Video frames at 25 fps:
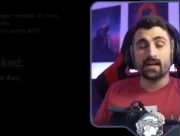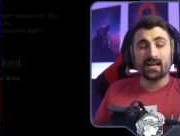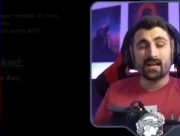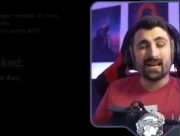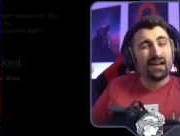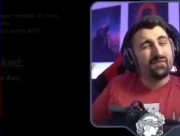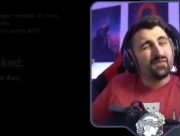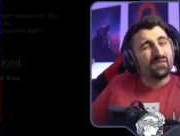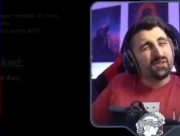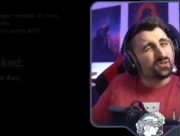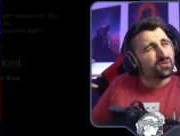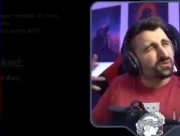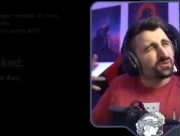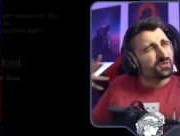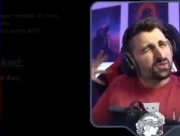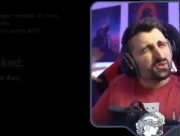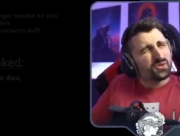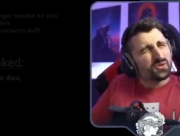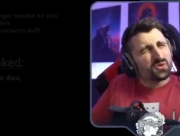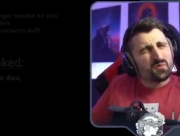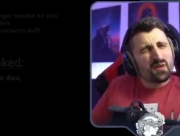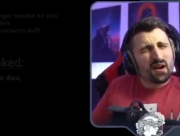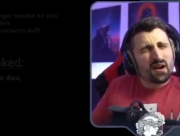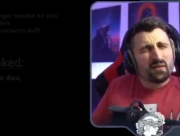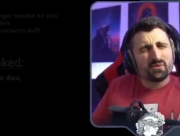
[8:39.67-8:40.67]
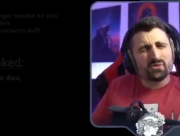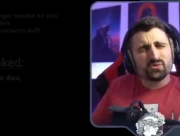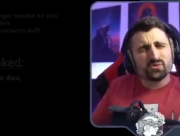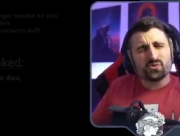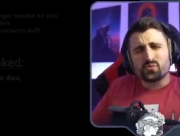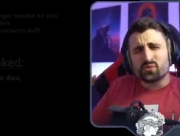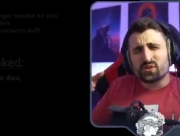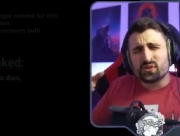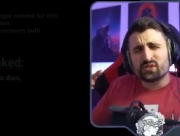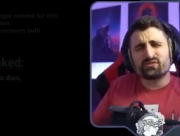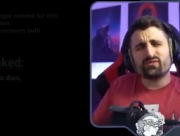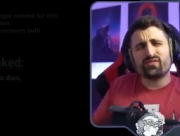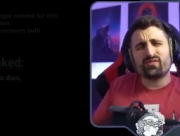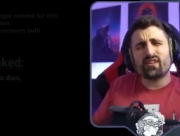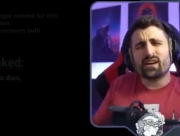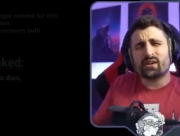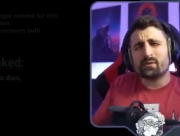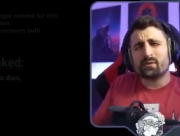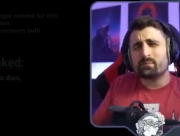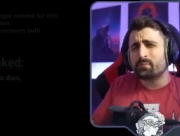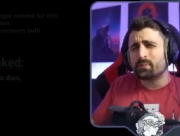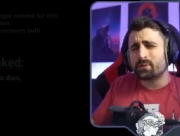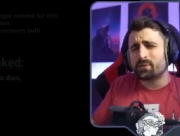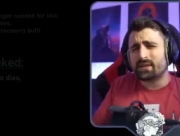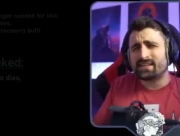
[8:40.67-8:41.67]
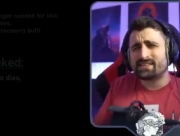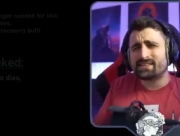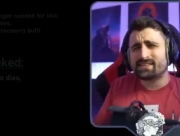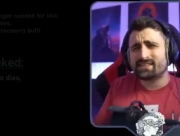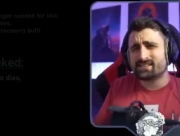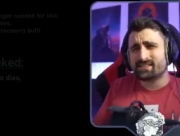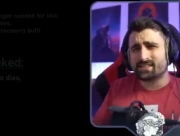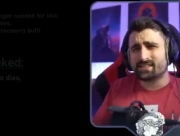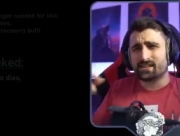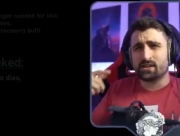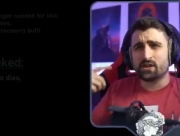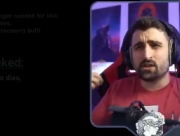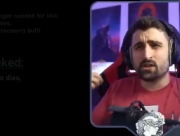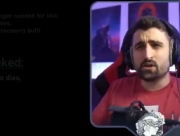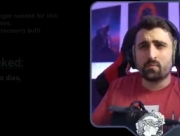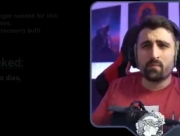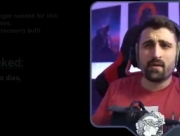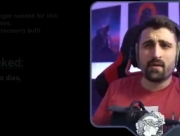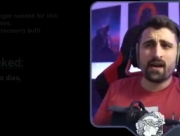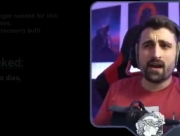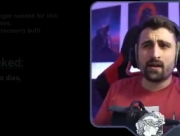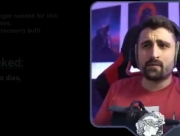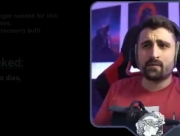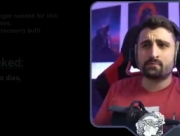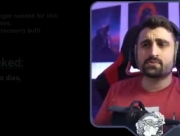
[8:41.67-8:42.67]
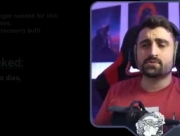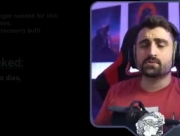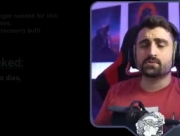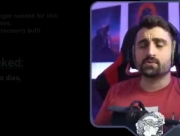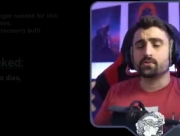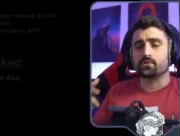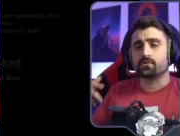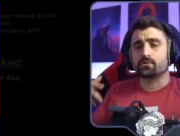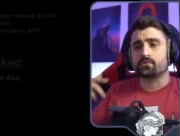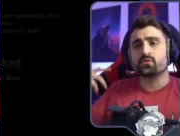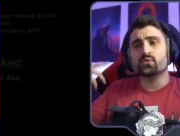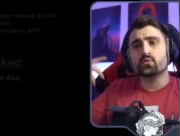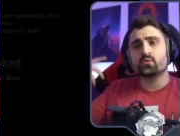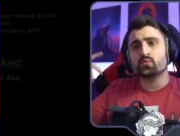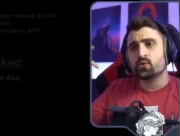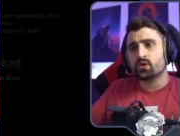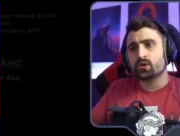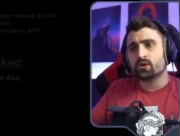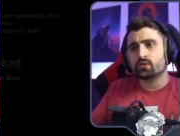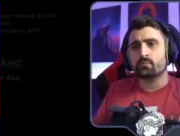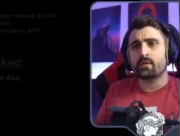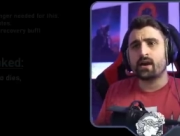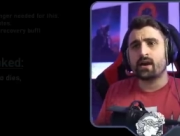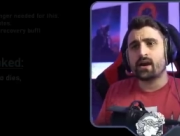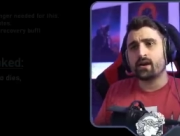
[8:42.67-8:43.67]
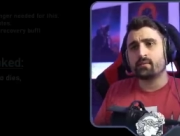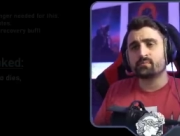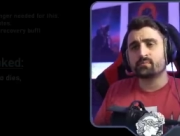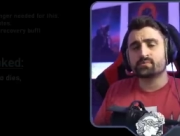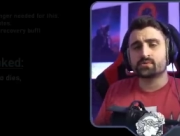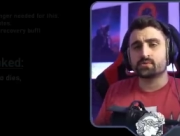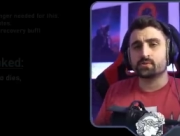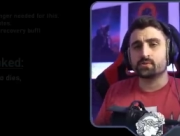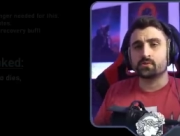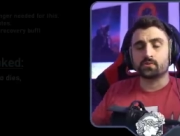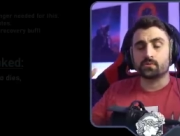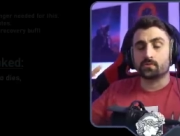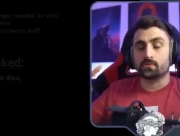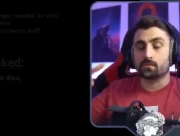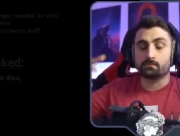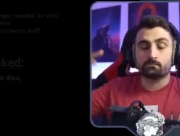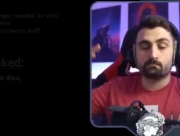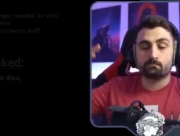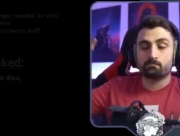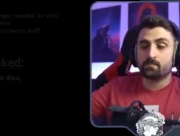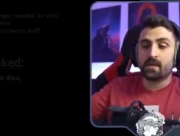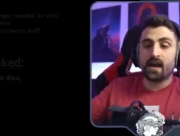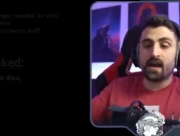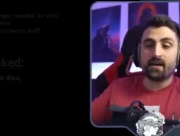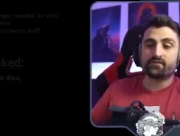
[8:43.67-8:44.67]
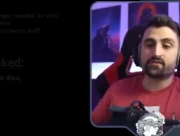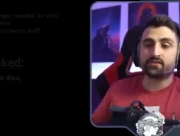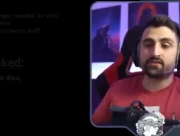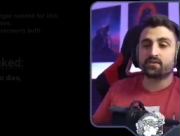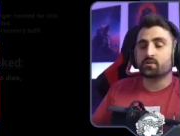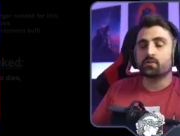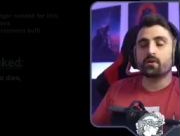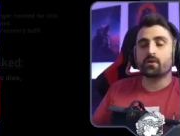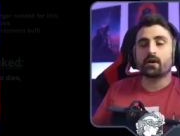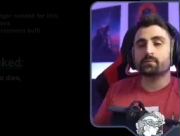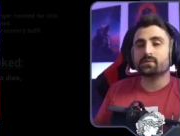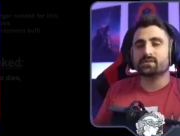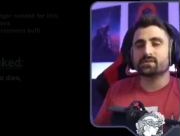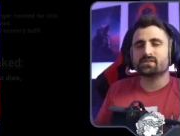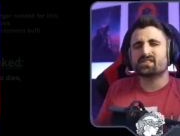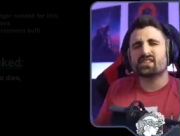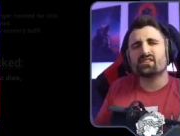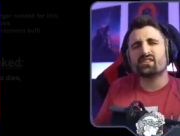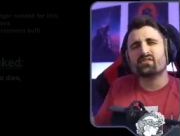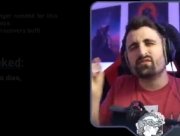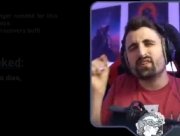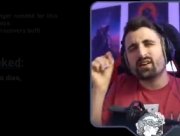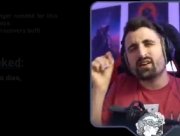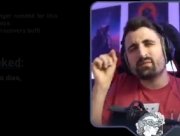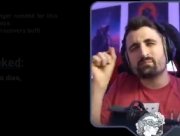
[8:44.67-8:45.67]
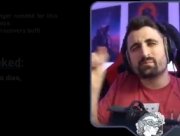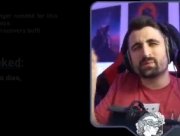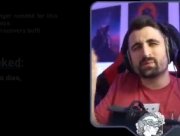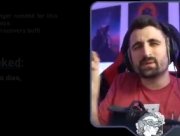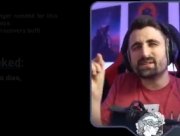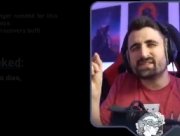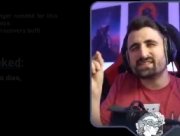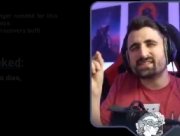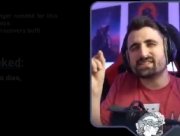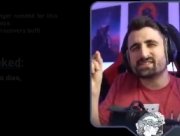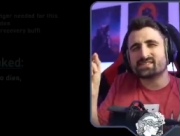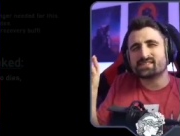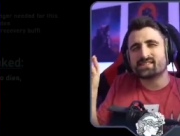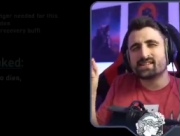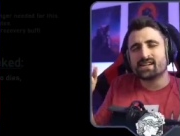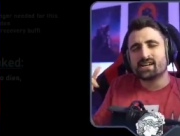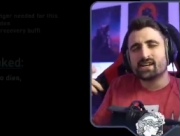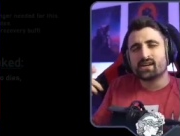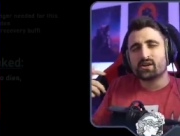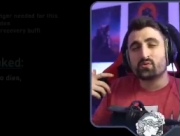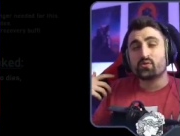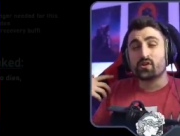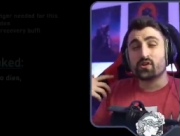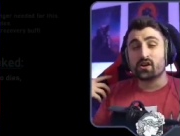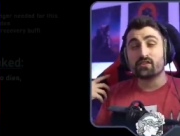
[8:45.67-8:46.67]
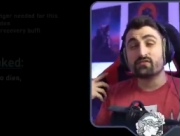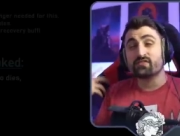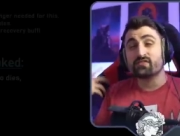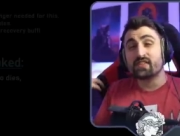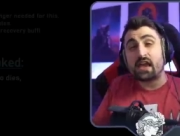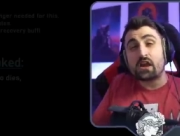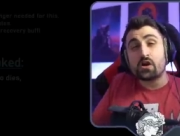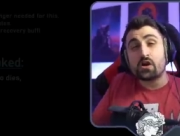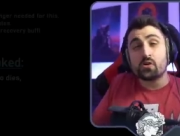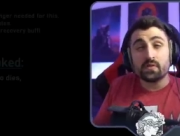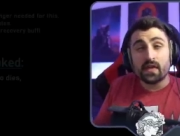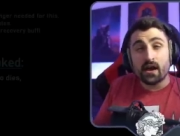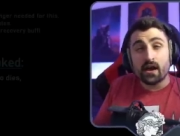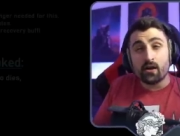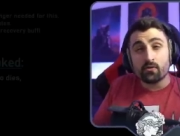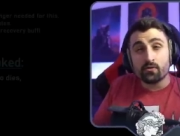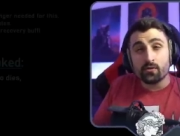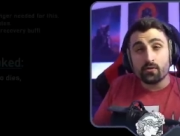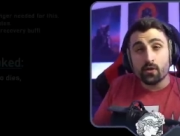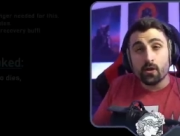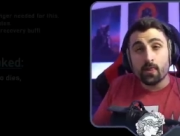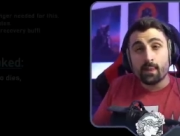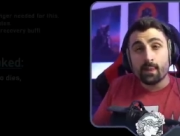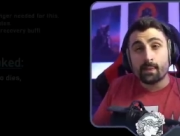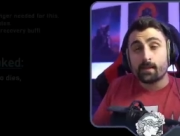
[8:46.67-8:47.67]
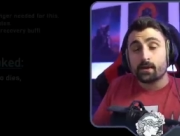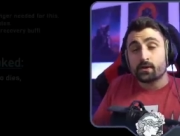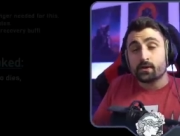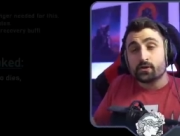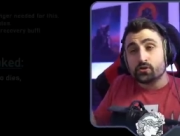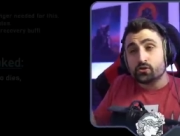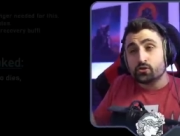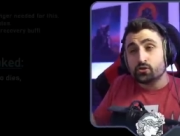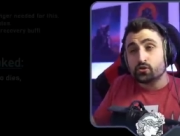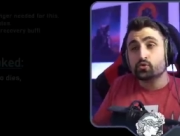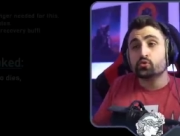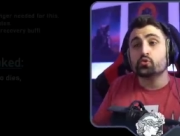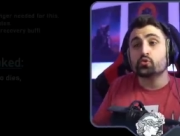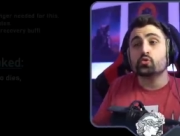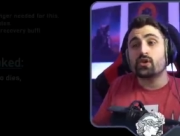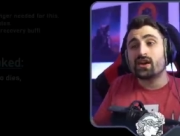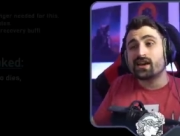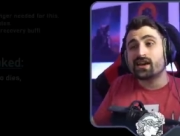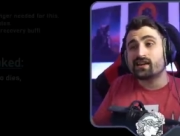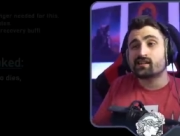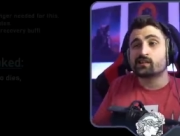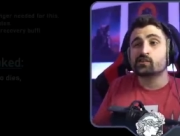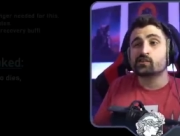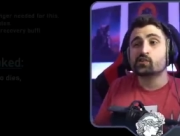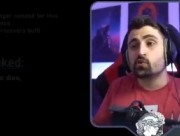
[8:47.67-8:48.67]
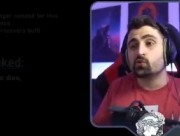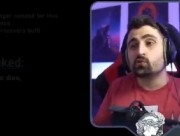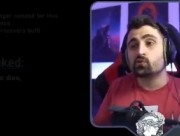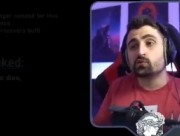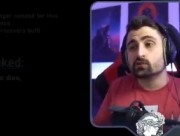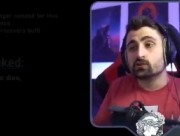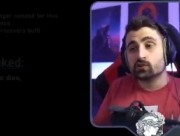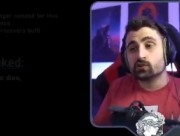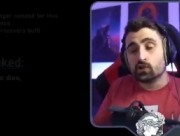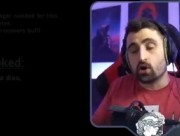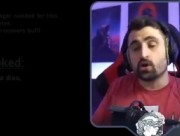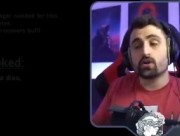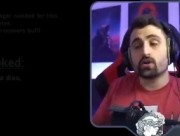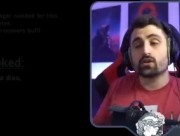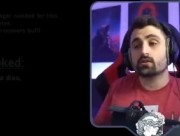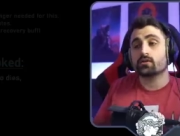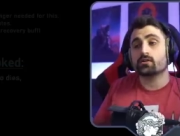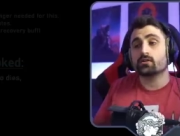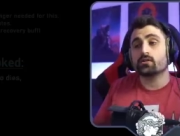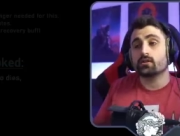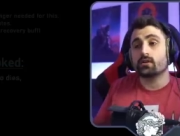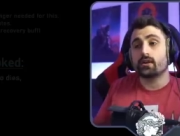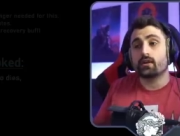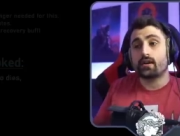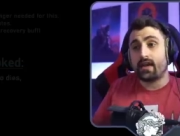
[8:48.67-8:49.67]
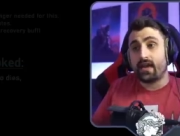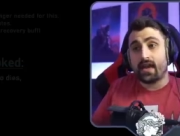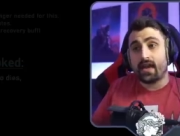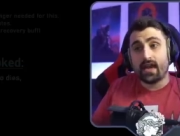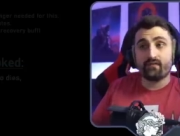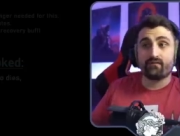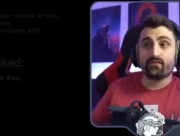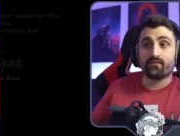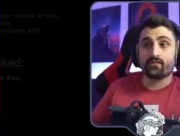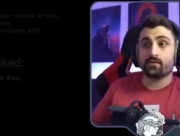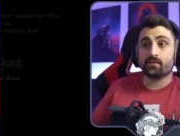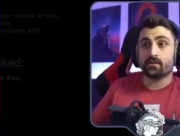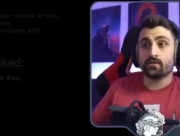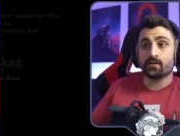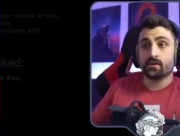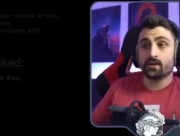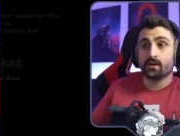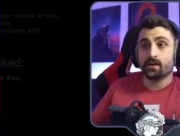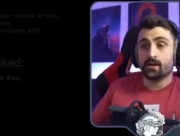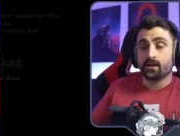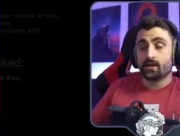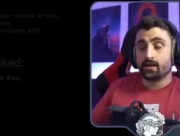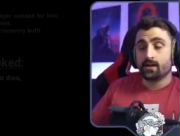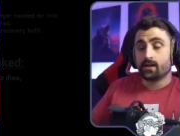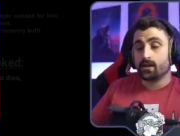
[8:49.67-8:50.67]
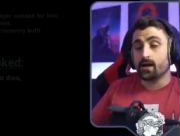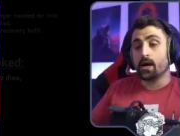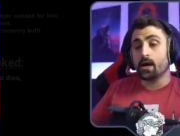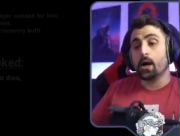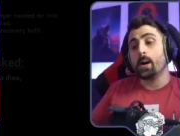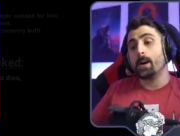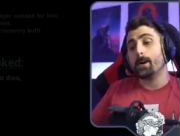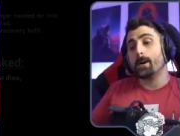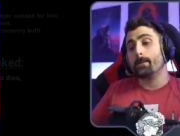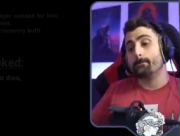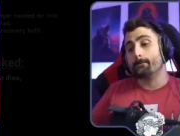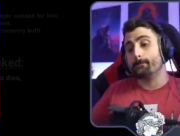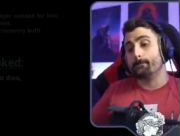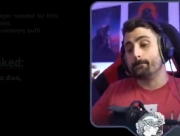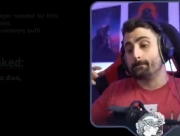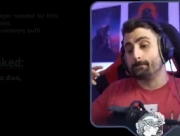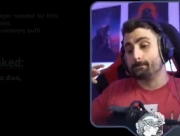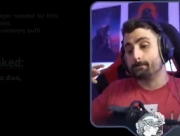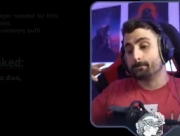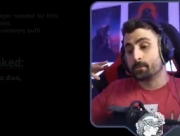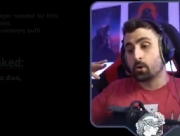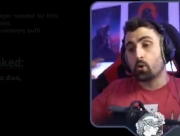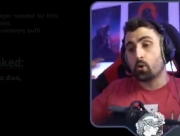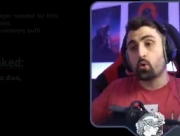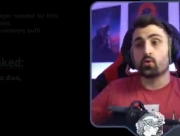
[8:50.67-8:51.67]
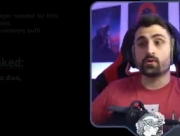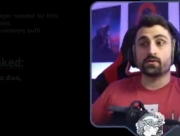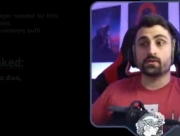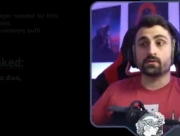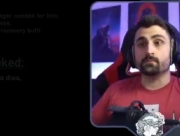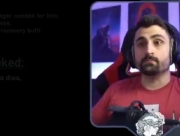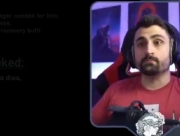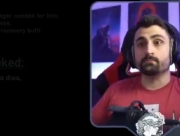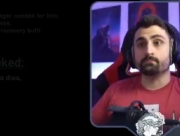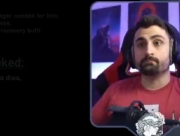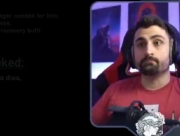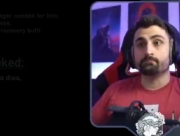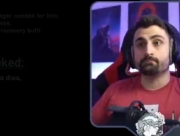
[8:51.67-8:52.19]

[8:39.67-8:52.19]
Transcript: Eventually, survivors will find places in new maps or reworked maps or after new updates. They'll find places where if they go down, you can no longer ever um, hook them.